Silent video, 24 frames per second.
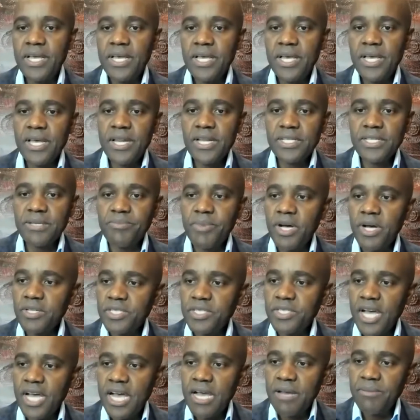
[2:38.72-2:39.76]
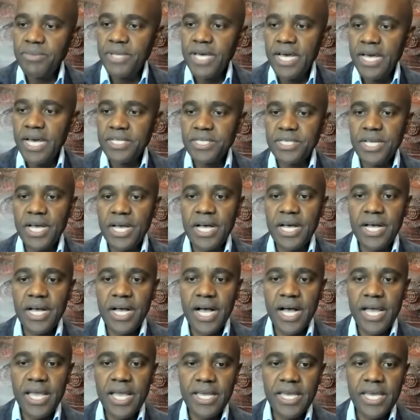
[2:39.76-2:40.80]
And it's about time that
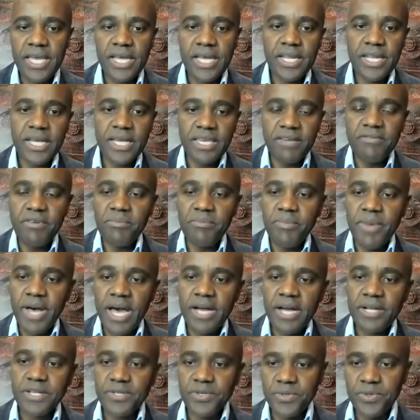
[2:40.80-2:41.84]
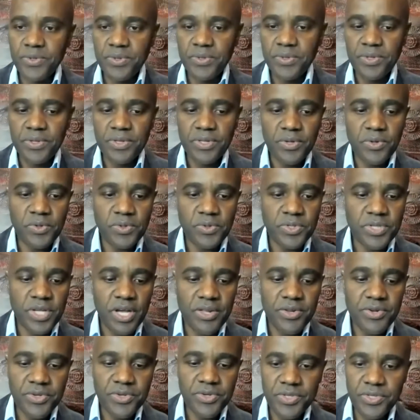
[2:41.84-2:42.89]
I can give it back to those
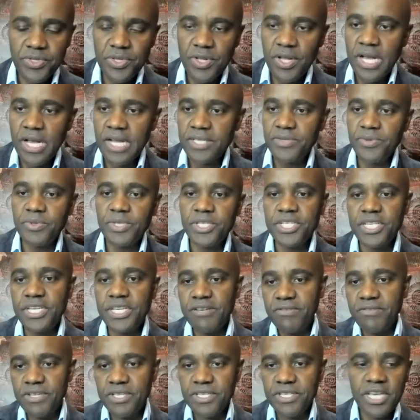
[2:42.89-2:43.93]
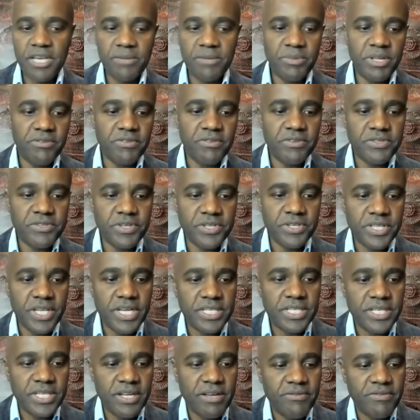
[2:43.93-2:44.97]
others to achieve the same level of
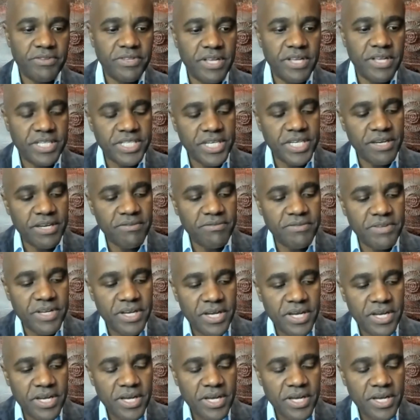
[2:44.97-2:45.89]
success that I've achieved.